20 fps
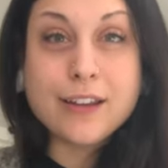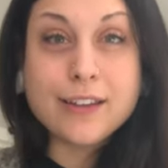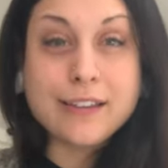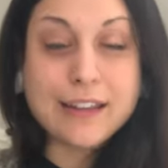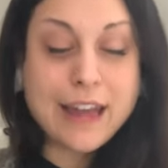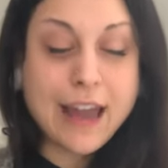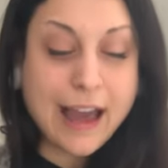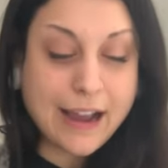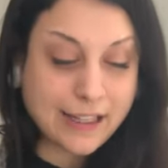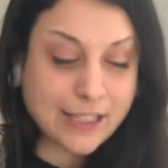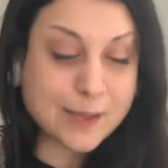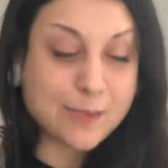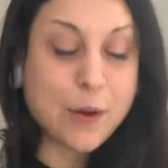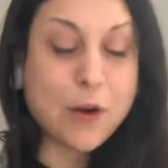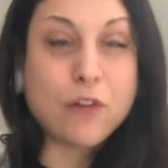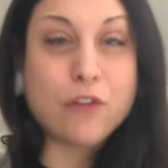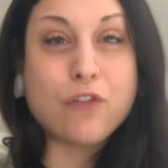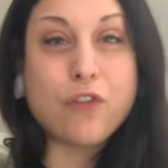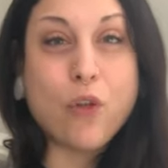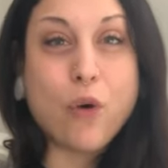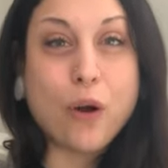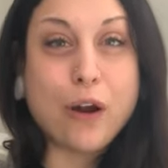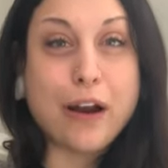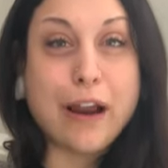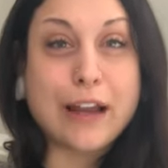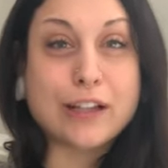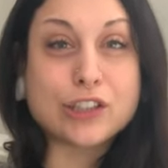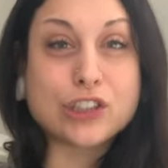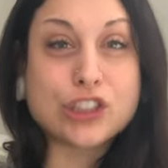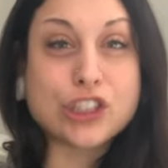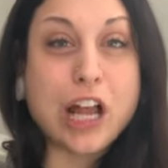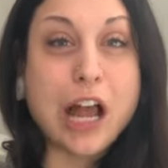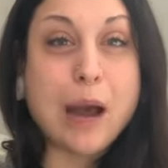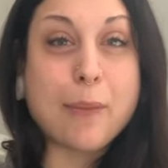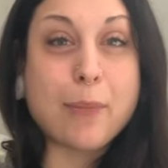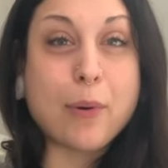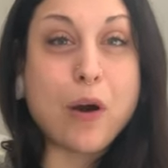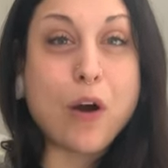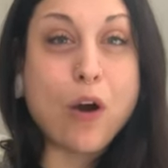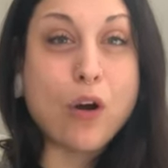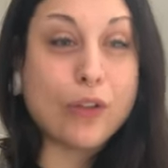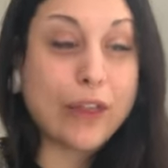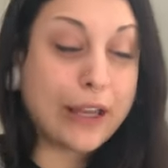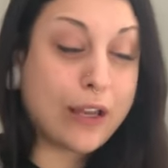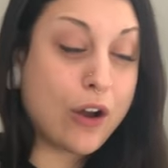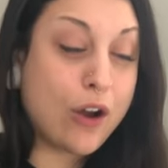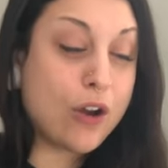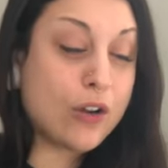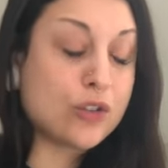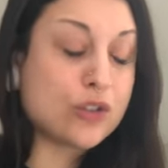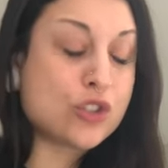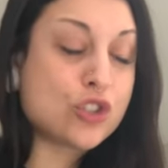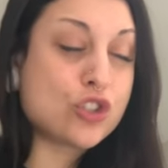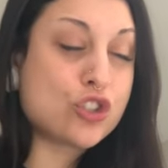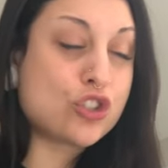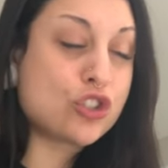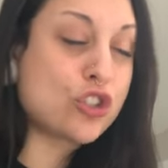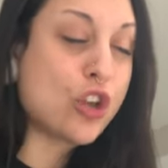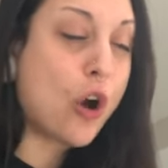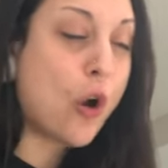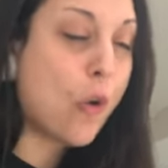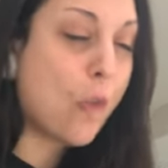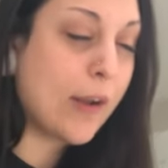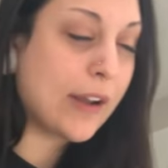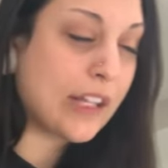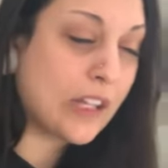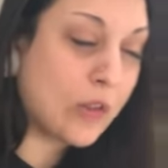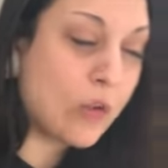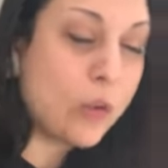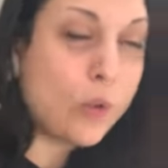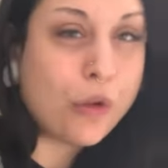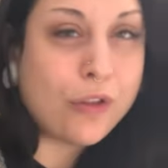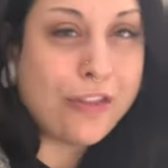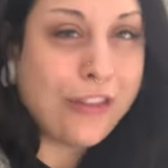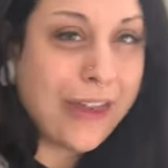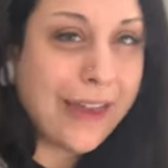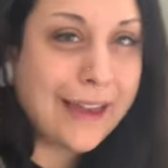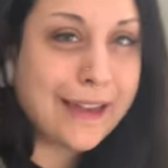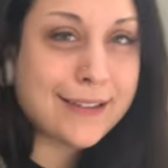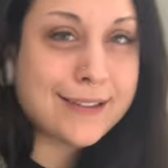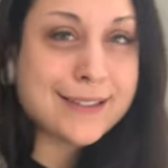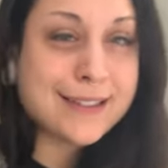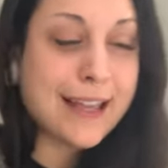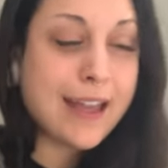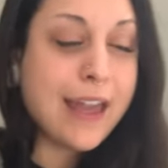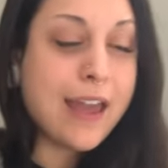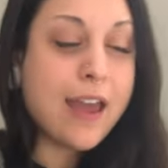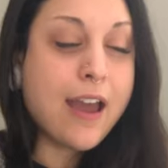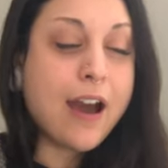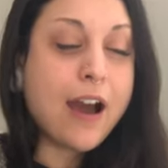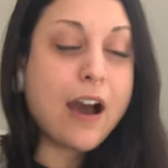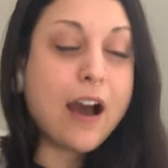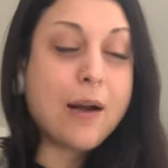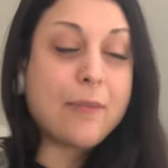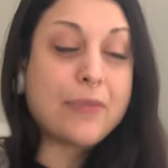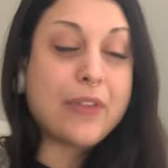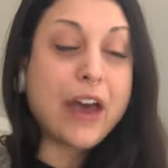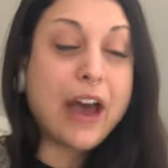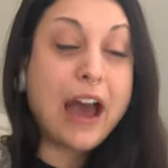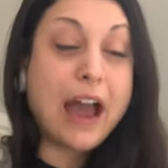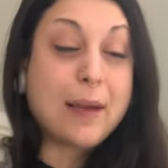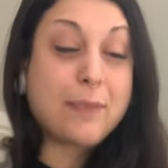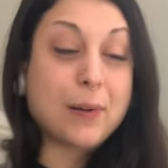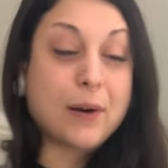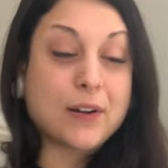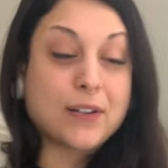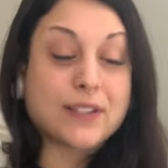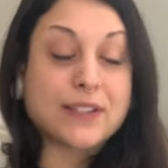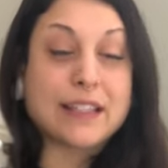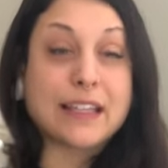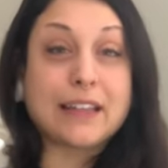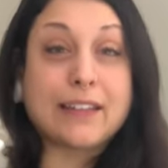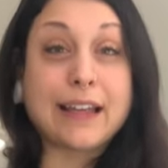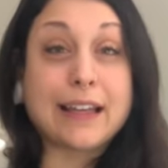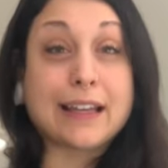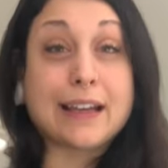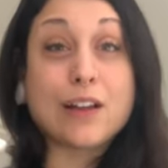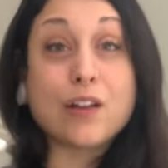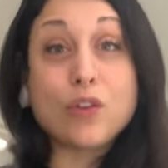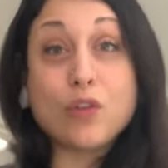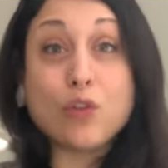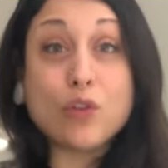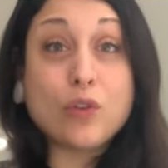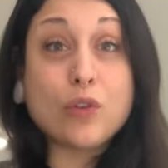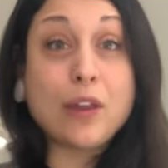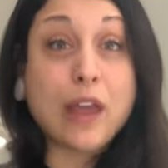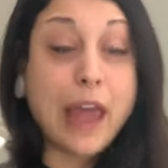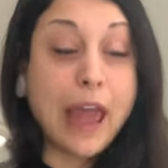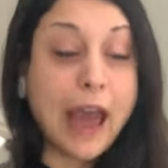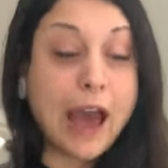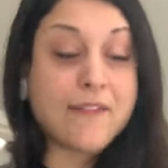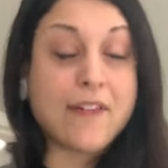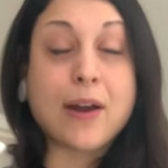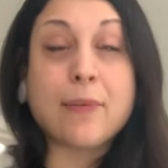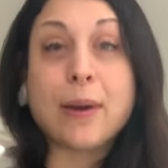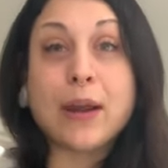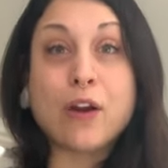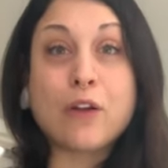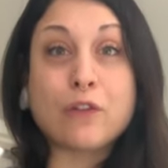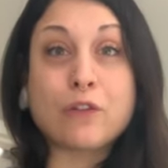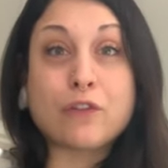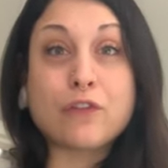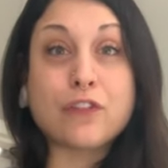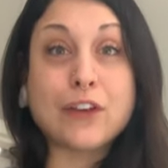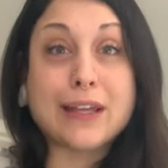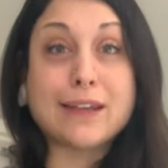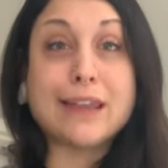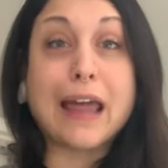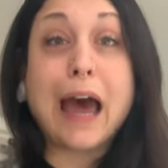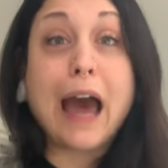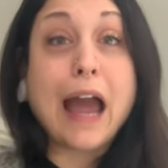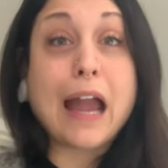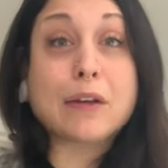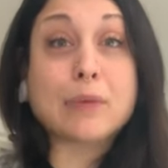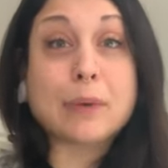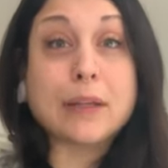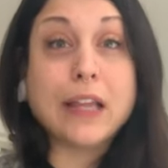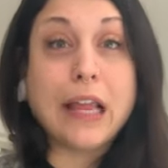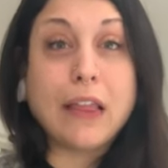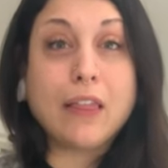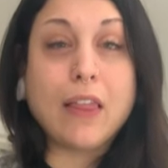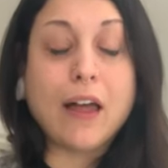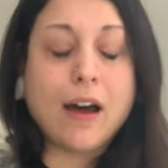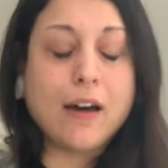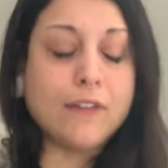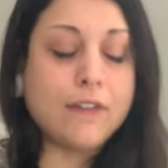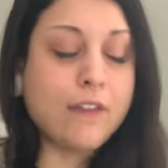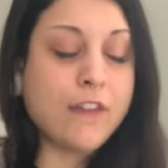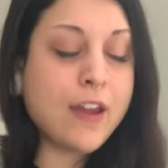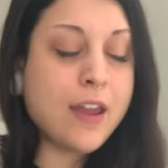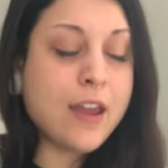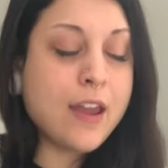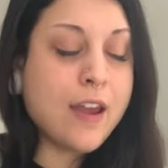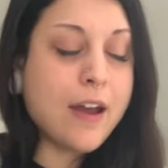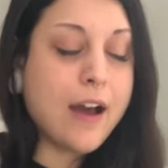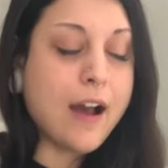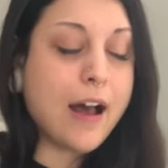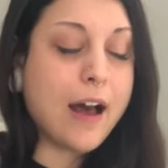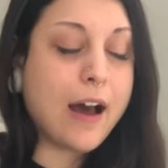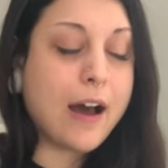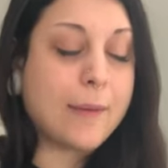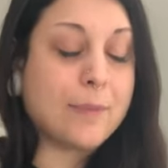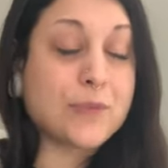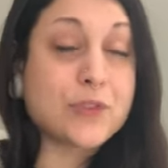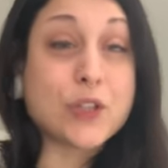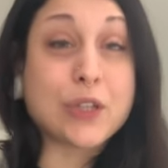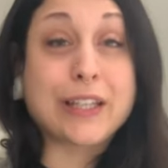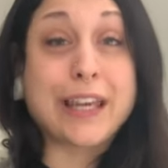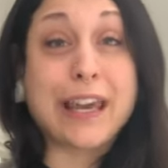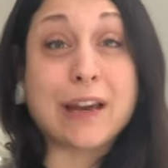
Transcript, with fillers: the expo floor and shop like so many cool things um, that I personally like have on my own feed that I really love. Um, so I